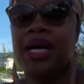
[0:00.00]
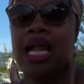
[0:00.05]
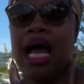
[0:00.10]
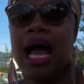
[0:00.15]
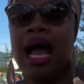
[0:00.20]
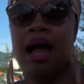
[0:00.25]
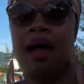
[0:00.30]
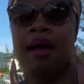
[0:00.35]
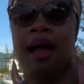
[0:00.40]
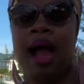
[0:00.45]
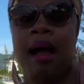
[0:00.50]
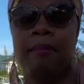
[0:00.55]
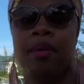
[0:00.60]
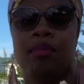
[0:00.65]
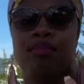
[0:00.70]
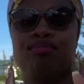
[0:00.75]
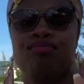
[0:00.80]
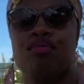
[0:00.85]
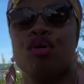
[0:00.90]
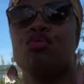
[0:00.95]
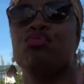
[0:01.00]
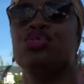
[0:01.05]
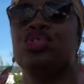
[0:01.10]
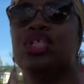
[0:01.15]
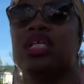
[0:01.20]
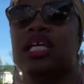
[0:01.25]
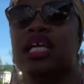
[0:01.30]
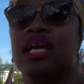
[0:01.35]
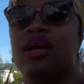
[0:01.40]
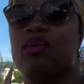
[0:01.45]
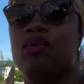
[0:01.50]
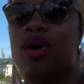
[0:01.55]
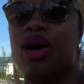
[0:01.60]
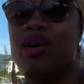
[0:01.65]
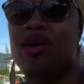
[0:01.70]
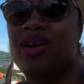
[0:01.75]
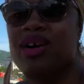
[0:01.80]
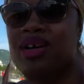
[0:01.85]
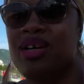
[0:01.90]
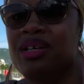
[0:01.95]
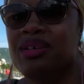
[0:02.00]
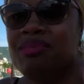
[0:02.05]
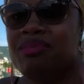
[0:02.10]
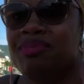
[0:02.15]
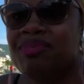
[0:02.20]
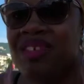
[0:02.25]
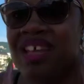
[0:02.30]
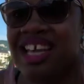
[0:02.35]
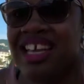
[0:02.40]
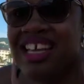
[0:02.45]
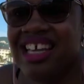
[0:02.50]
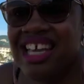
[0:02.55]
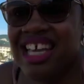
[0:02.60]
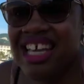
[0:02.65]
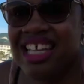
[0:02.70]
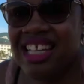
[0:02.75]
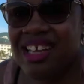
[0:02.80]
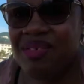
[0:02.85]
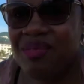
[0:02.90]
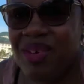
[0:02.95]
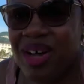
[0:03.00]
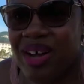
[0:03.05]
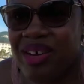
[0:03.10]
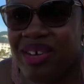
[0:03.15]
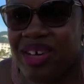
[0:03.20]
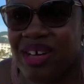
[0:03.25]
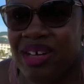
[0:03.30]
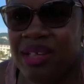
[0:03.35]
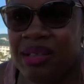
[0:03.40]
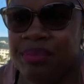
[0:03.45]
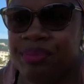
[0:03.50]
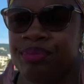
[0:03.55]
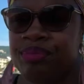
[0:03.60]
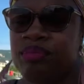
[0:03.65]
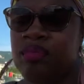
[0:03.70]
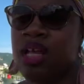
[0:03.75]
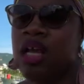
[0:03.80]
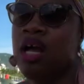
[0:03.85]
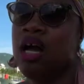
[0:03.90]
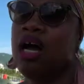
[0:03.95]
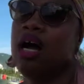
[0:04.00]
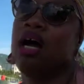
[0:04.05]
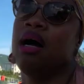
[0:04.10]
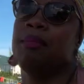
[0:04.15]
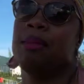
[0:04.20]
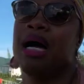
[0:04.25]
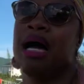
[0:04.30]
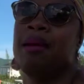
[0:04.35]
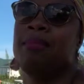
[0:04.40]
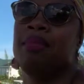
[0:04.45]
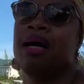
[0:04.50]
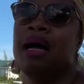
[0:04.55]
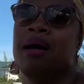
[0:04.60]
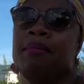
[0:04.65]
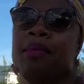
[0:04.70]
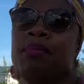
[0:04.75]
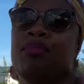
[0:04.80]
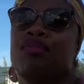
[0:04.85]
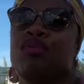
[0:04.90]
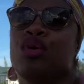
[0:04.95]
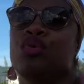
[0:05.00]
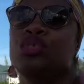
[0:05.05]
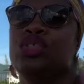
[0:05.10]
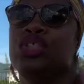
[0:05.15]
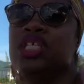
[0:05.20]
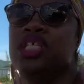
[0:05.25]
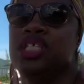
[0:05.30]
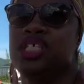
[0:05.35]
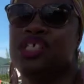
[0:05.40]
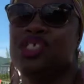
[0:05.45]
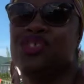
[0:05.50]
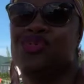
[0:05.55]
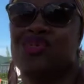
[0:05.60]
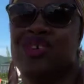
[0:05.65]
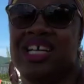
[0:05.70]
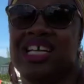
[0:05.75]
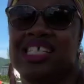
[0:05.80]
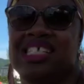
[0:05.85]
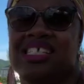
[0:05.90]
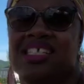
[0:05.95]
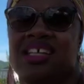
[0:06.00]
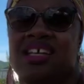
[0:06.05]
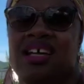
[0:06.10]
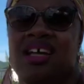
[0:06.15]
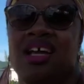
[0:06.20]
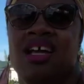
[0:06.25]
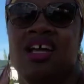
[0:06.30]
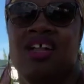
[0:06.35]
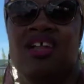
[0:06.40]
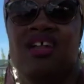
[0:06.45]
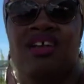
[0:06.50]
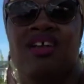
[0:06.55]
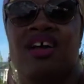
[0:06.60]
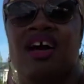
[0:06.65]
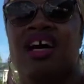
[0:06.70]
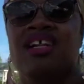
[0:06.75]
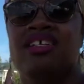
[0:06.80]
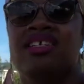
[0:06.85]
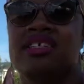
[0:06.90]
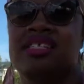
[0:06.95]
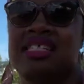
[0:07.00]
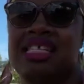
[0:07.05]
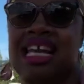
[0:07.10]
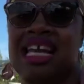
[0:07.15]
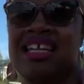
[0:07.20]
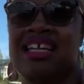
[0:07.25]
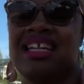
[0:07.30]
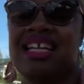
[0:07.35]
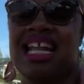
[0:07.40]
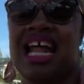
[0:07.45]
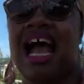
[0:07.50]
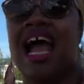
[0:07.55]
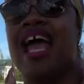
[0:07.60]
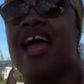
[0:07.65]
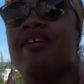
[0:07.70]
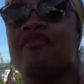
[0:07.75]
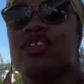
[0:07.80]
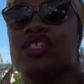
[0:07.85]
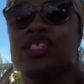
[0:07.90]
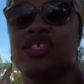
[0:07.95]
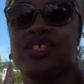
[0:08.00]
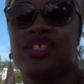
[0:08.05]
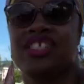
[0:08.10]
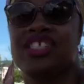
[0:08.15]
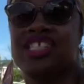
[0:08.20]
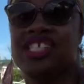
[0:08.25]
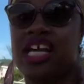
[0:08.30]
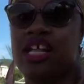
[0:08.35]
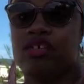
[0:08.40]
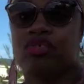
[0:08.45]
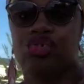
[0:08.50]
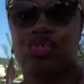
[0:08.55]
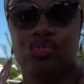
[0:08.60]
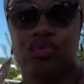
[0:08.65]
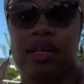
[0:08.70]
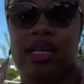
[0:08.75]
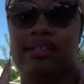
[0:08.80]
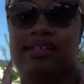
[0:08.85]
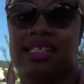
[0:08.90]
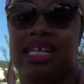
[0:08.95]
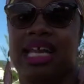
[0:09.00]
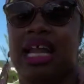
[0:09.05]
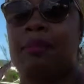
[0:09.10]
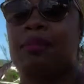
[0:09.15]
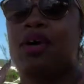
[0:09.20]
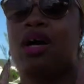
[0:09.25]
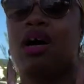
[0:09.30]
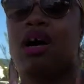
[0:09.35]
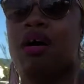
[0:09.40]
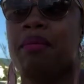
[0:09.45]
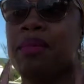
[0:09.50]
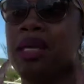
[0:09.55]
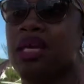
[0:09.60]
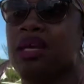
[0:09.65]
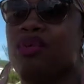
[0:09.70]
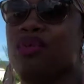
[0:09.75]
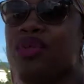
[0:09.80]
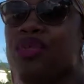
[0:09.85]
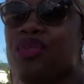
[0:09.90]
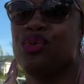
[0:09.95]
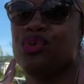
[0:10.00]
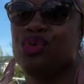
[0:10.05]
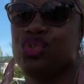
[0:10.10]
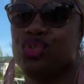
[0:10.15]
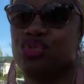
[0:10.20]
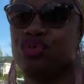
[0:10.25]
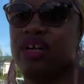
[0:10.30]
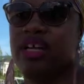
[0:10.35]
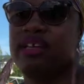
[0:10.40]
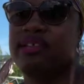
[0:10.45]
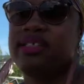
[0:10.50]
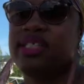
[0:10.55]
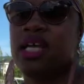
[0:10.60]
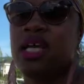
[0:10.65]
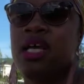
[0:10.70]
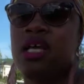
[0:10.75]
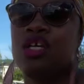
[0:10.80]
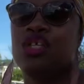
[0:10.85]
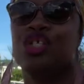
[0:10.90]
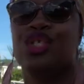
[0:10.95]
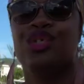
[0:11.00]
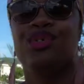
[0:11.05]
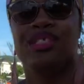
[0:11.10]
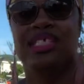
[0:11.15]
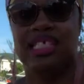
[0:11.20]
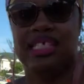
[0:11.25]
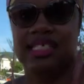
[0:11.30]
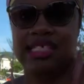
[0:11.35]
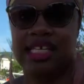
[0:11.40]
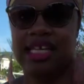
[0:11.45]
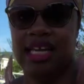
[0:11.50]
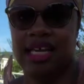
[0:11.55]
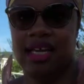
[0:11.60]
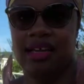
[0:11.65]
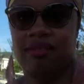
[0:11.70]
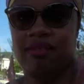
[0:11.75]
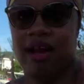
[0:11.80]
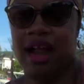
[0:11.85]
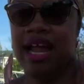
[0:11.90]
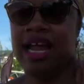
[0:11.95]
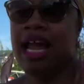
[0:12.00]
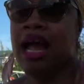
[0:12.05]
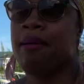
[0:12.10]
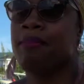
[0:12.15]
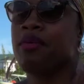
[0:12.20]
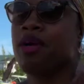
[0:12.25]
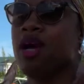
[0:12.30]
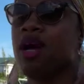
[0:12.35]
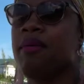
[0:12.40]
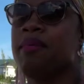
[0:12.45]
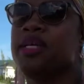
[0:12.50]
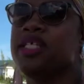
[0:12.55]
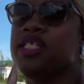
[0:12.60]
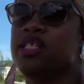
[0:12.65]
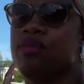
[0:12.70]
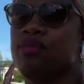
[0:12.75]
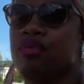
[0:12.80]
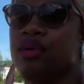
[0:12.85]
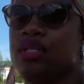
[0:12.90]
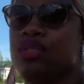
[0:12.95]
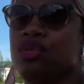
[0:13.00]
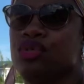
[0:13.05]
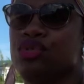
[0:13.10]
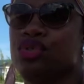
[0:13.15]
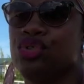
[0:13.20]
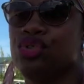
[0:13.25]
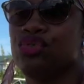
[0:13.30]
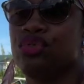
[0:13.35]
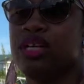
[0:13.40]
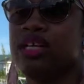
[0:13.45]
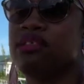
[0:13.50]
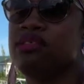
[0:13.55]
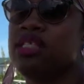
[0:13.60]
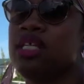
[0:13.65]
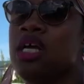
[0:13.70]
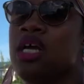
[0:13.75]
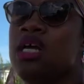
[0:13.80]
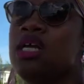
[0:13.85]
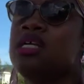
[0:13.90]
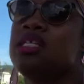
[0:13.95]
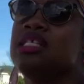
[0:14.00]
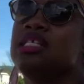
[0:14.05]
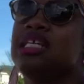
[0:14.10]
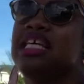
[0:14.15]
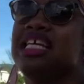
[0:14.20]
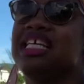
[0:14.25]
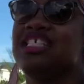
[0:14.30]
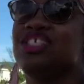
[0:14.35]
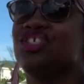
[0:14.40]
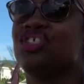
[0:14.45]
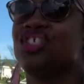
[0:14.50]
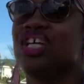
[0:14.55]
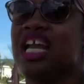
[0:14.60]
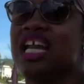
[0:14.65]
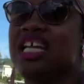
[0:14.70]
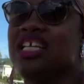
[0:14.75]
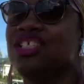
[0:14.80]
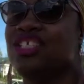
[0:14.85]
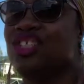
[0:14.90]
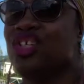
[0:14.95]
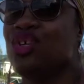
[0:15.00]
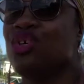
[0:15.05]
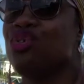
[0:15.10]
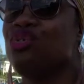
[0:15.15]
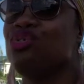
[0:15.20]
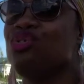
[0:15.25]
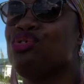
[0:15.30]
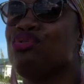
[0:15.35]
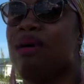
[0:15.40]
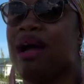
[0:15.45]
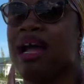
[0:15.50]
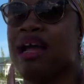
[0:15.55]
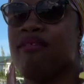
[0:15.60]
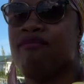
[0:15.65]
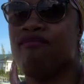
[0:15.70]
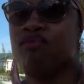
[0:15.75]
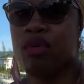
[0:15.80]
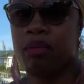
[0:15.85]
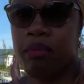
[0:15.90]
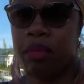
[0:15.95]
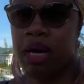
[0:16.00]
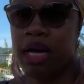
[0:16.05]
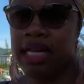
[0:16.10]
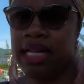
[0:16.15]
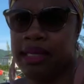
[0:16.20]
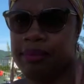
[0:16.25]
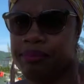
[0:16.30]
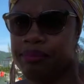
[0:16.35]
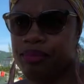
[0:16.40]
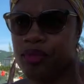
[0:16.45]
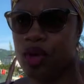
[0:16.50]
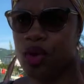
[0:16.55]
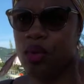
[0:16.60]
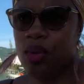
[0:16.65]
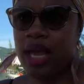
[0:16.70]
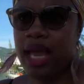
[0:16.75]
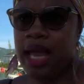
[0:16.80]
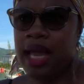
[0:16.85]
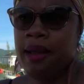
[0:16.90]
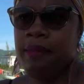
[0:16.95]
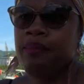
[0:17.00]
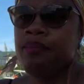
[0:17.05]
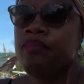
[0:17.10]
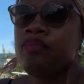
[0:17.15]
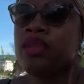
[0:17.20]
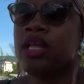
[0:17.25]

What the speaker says: But I'm approaching it. Welcome, Keela, welcome. I'm approaching this risk understanding that I have a certain set of strengths, and I'm coming those strengths to succeed, right? I'm coming to bring those strengths to exchange those, right, for money, okay?